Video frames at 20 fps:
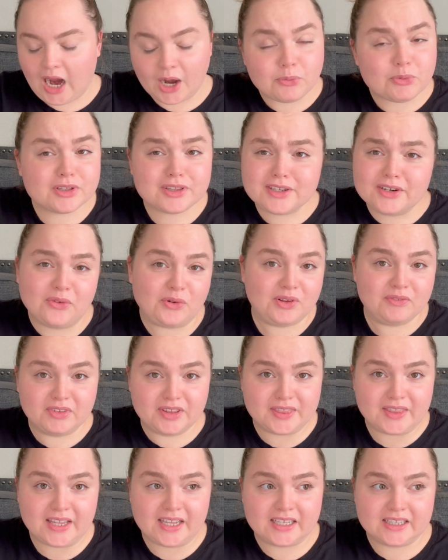I really don't
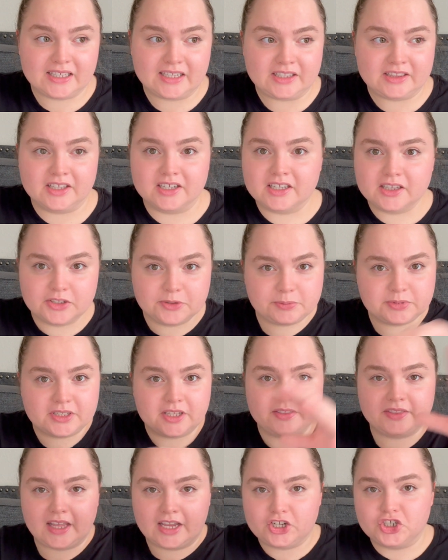even think, like, the clips
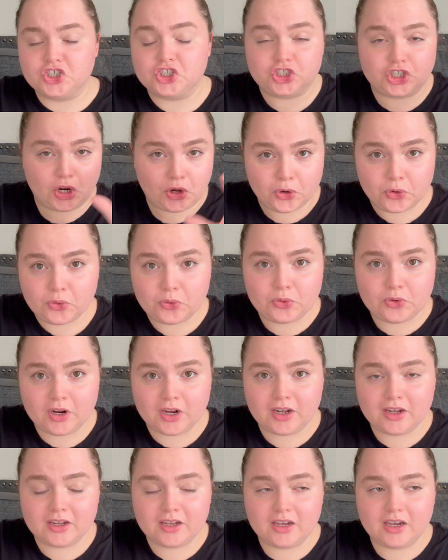that they showed,
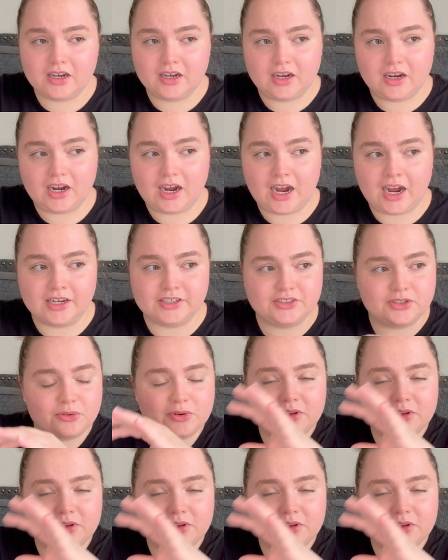I